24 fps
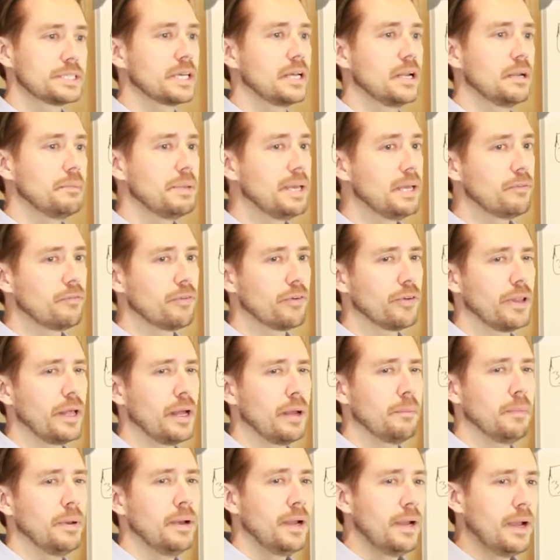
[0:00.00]
going to mean for
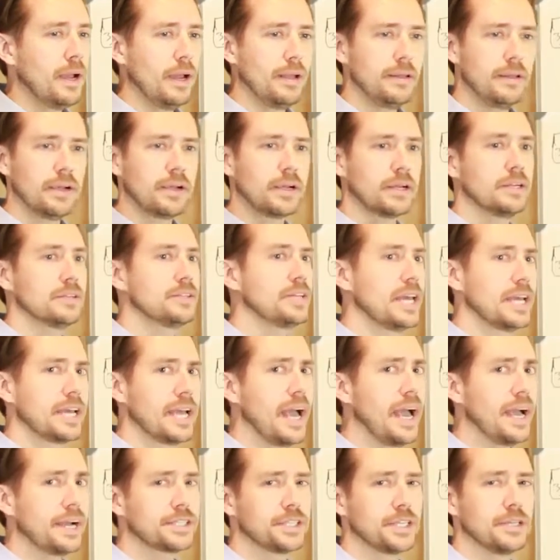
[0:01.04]
them, and they're going to take
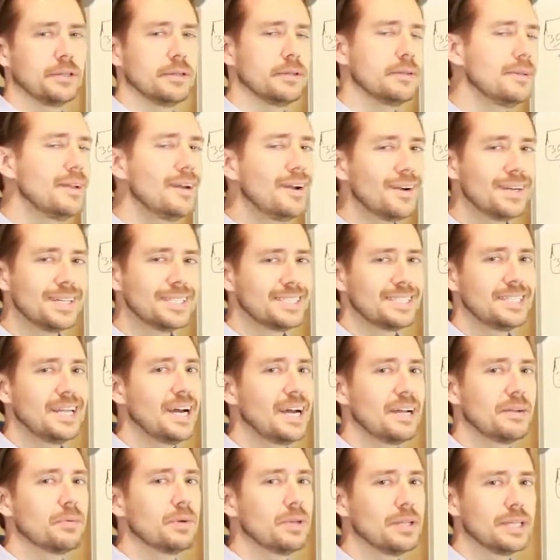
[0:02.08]
action. No, it's
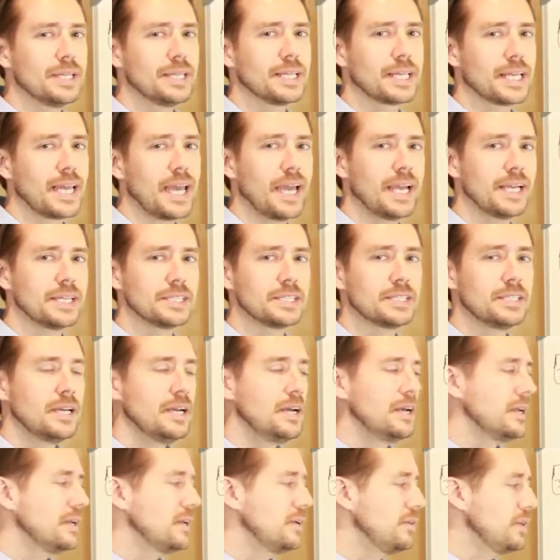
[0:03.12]
not really the case.
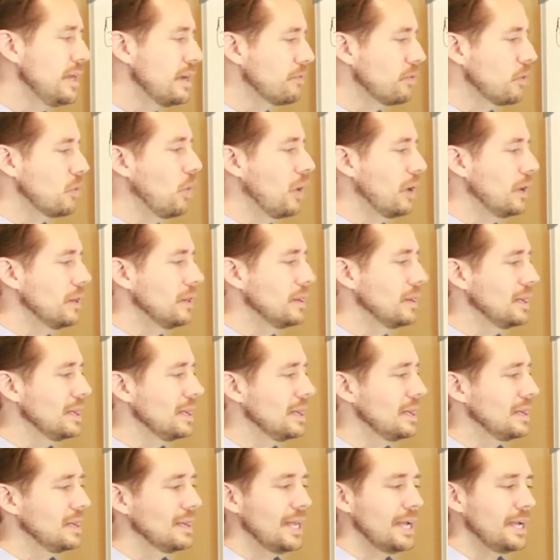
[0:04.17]
You never want to
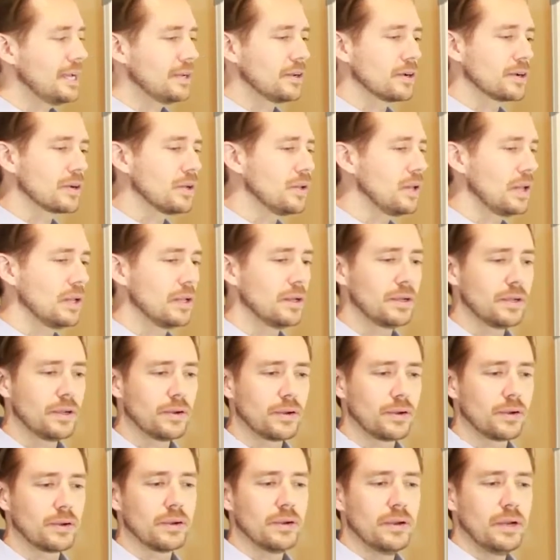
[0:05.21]
let
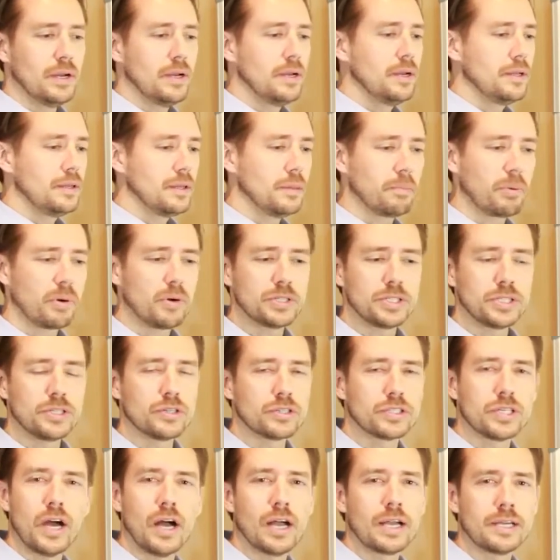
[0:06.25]
the person
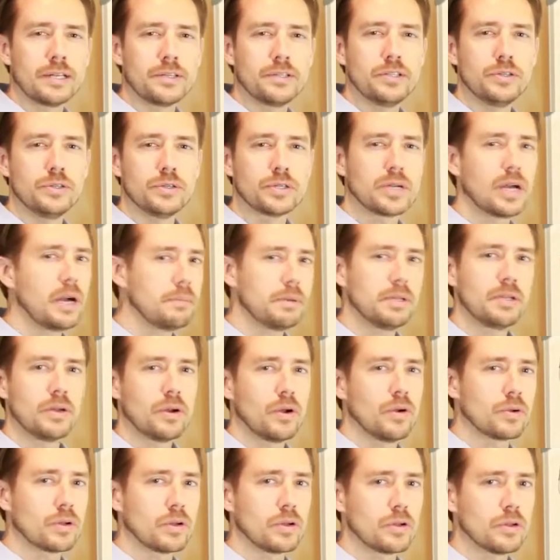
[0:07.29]
you're talking to come to
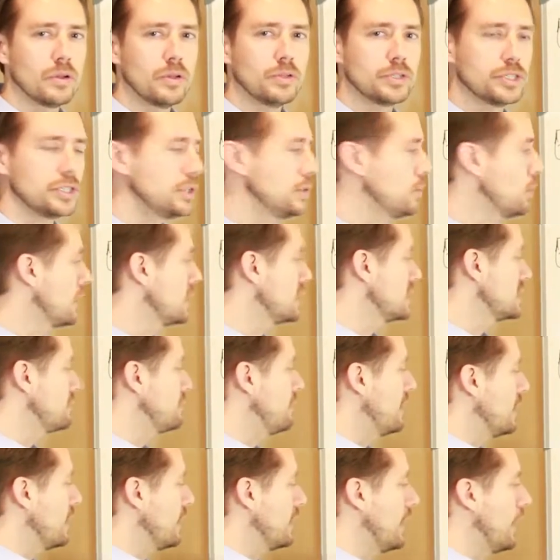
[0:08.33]
their own conclusion. You want to
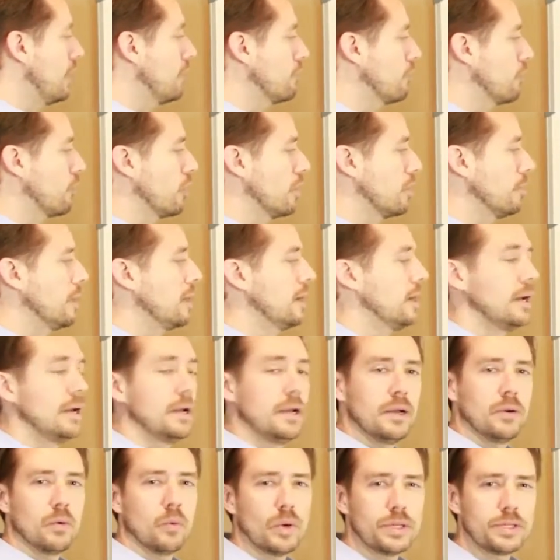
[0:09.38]
spell it out for them.
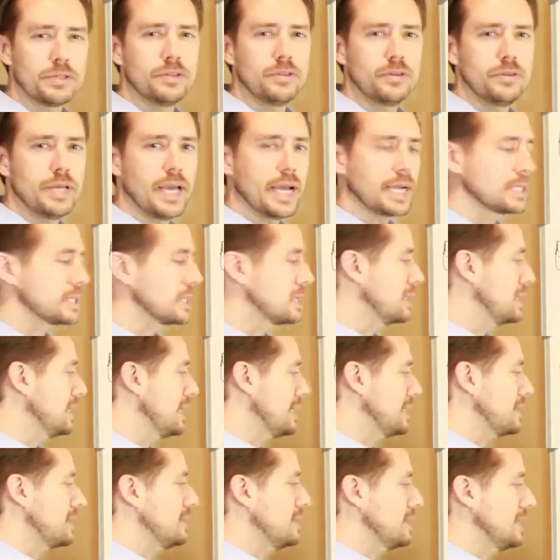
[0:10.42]
What to do next?
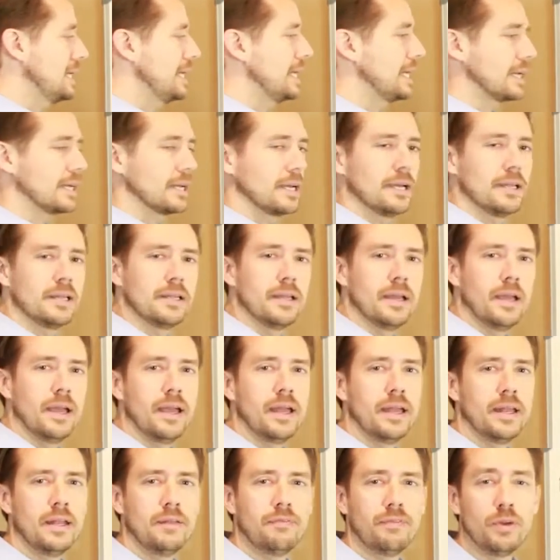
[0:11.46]
Click the link,
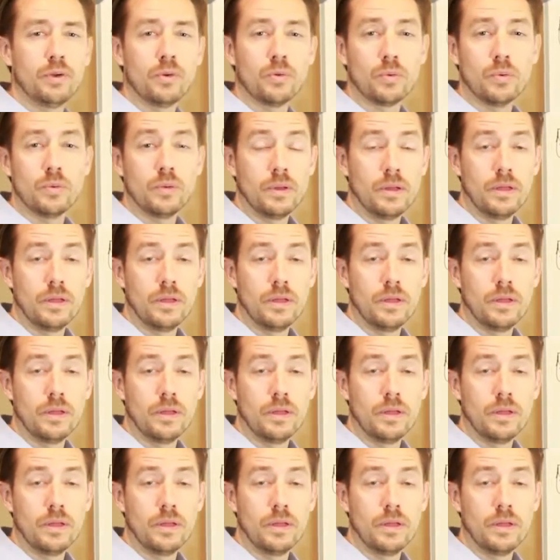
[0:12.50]
and if you